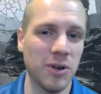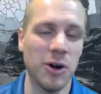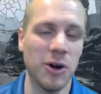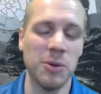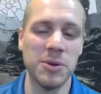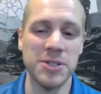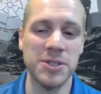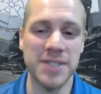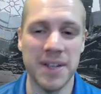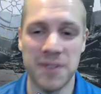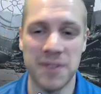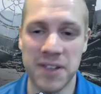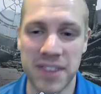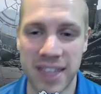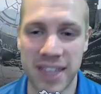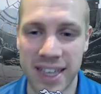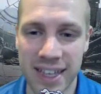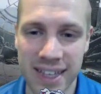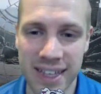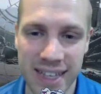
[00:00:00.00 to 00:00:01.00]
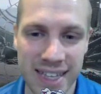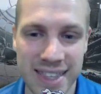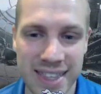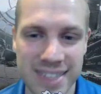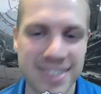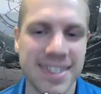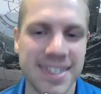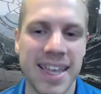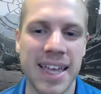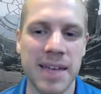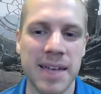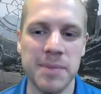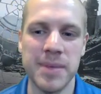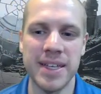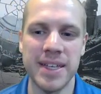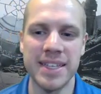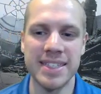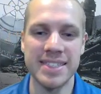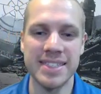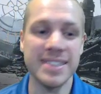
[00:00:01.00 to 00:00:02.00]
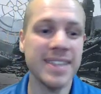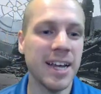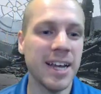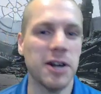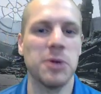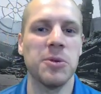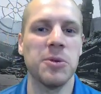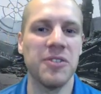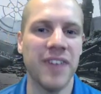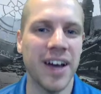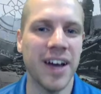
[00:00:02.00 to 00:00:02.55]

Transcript: almost everything in this game is terrible